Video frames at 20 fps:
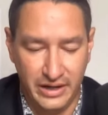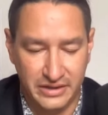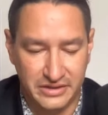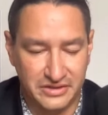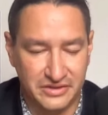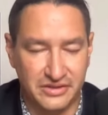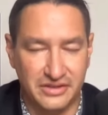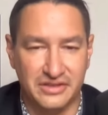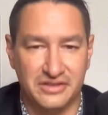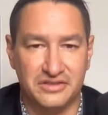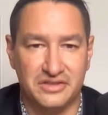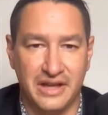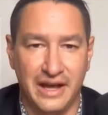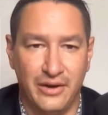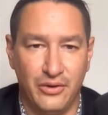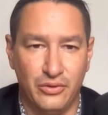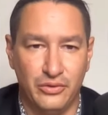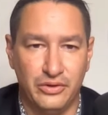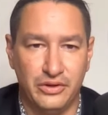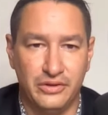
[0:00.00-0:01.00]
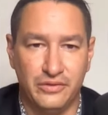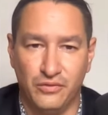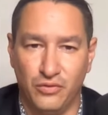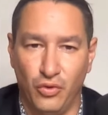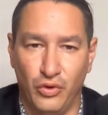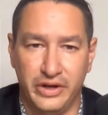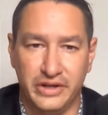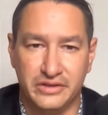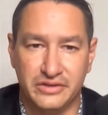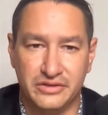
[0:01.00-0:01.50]
it's the sound,
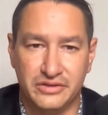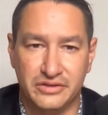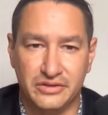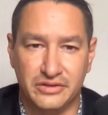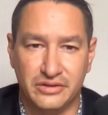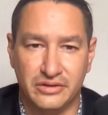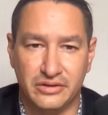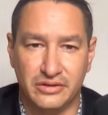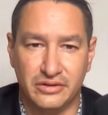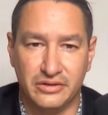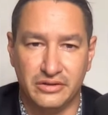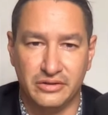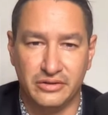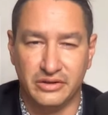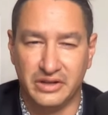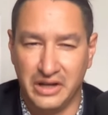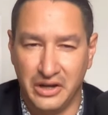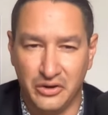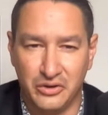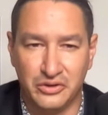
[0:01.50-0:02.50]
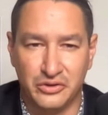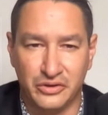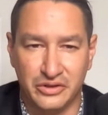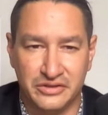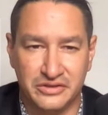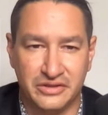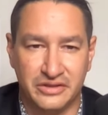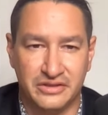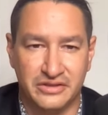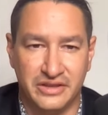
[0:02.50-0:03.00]
voice,
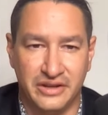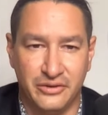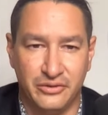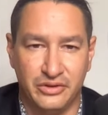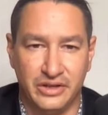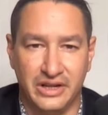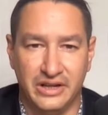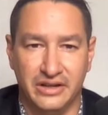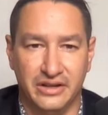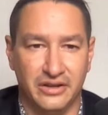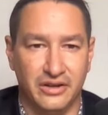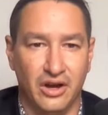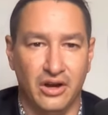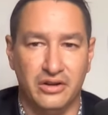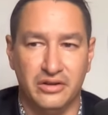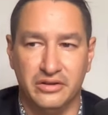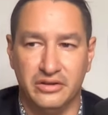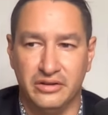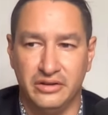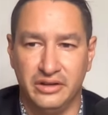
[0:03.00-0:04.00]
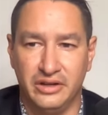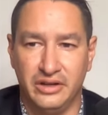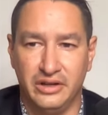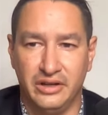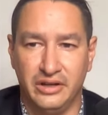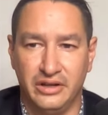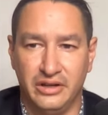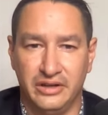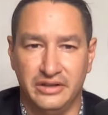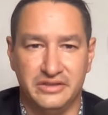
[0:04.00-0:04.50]
characteristic sound. In a gun,
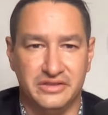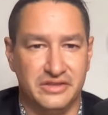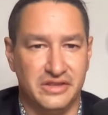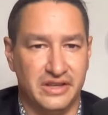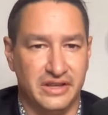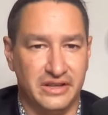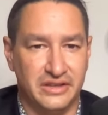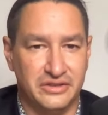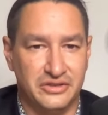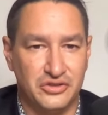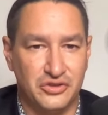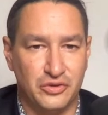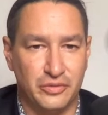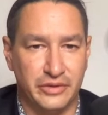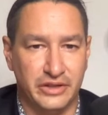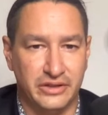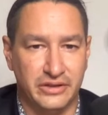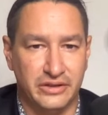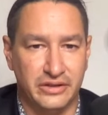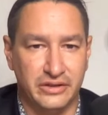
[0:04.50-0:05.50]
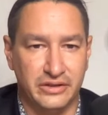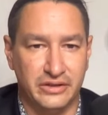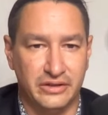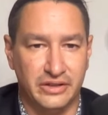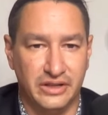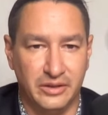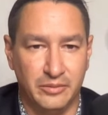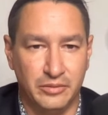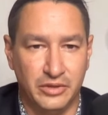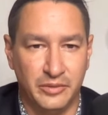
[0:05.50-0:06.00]
it's the instrument,
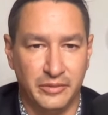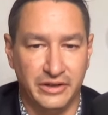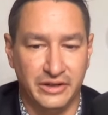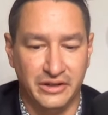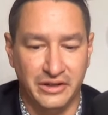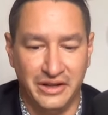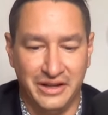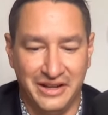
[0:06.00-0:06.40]
the implement.